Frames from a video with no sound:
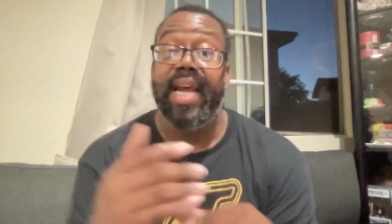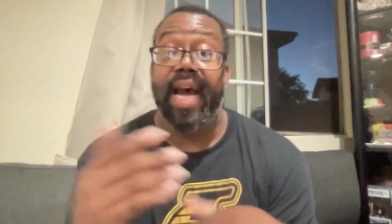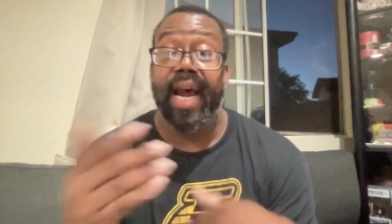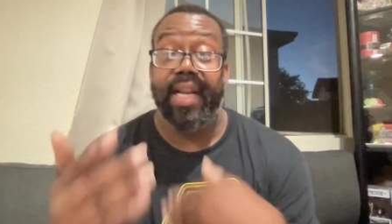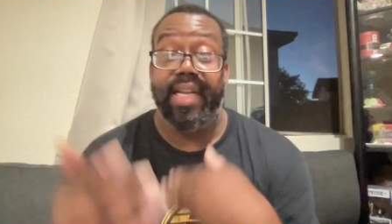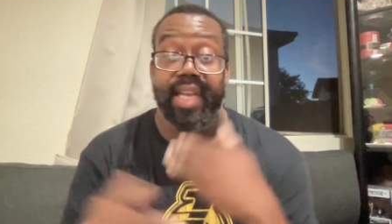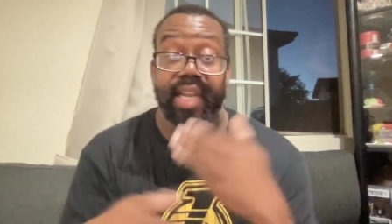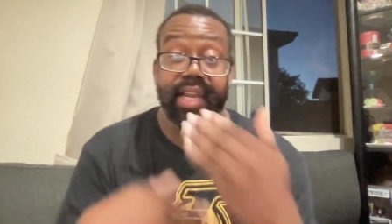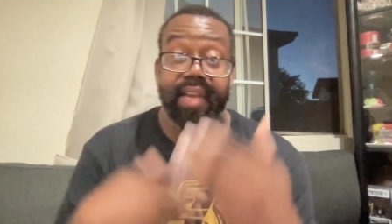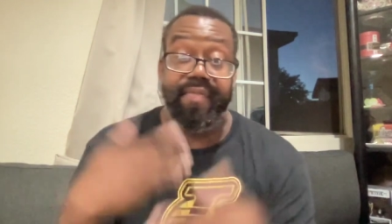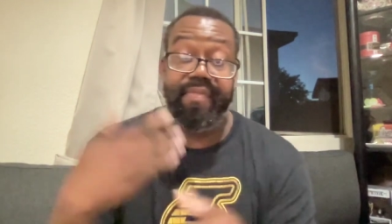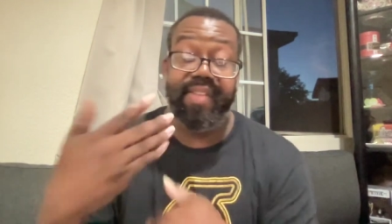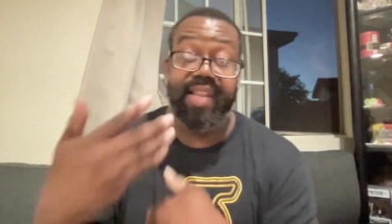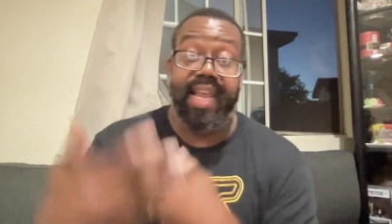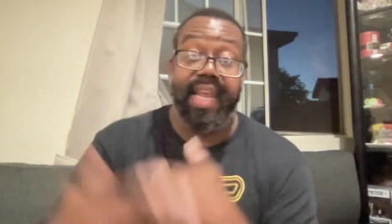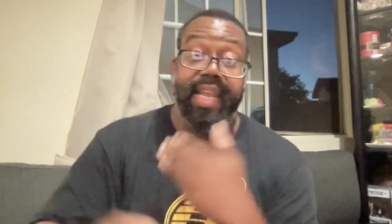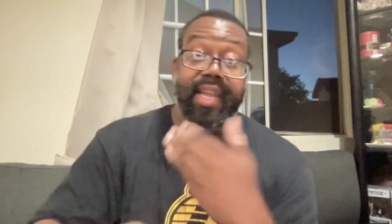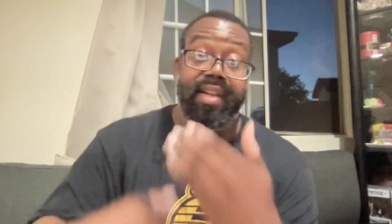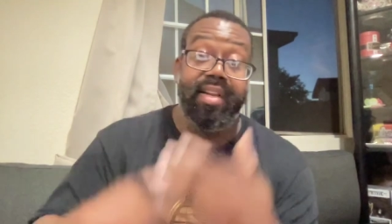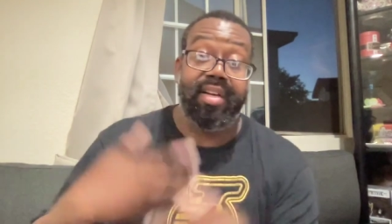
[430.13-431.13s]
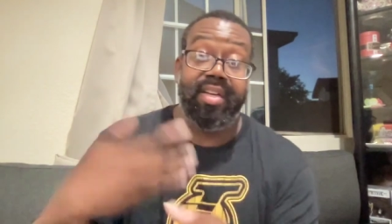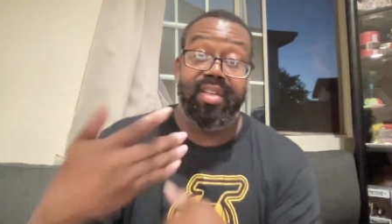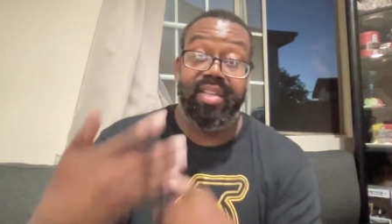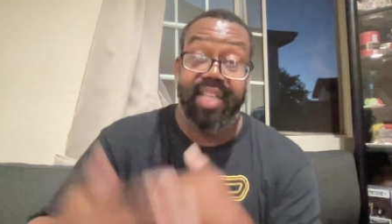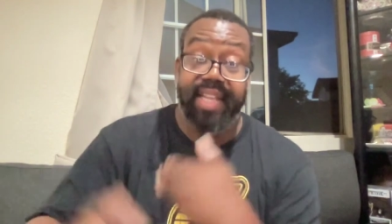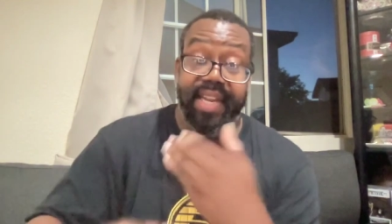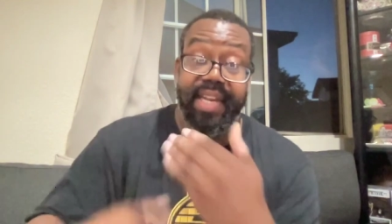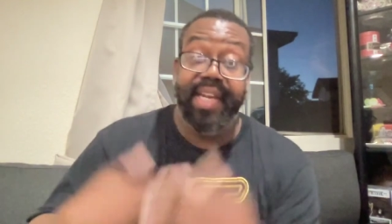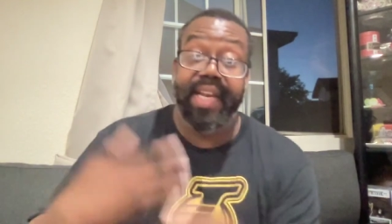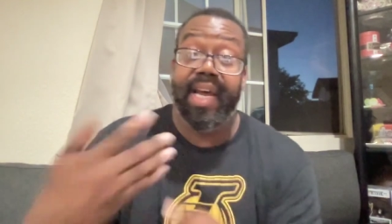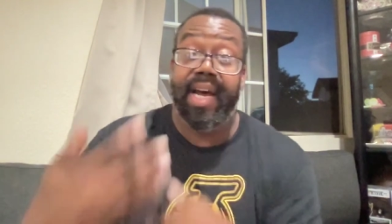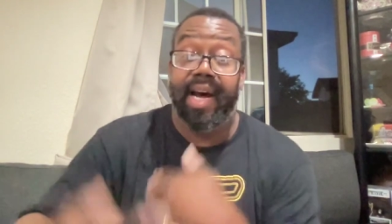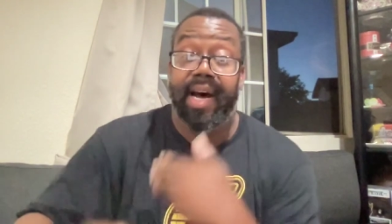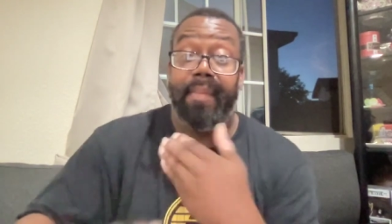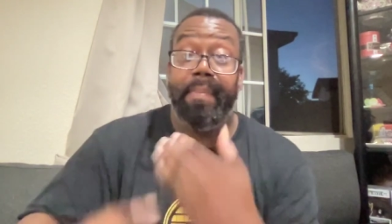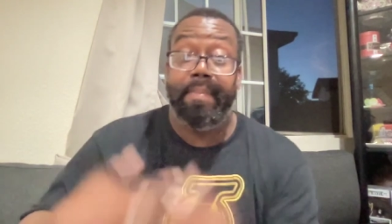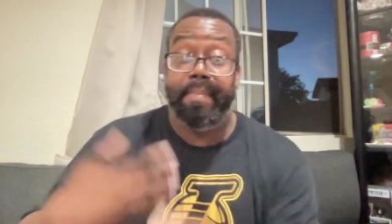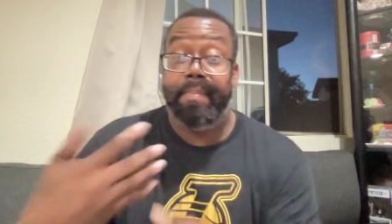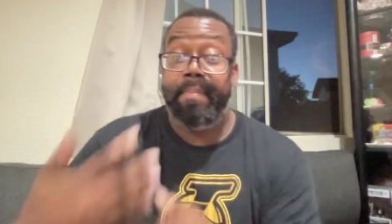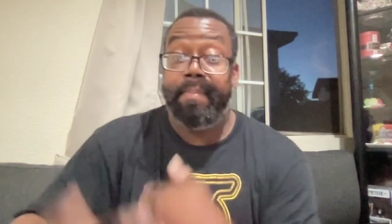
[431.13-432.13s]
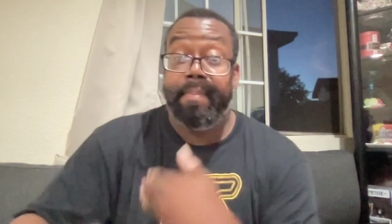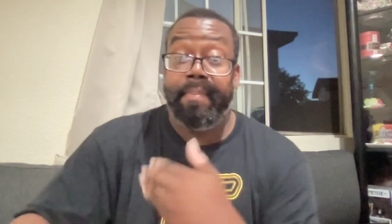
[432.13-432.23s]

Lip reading: I think if they clean up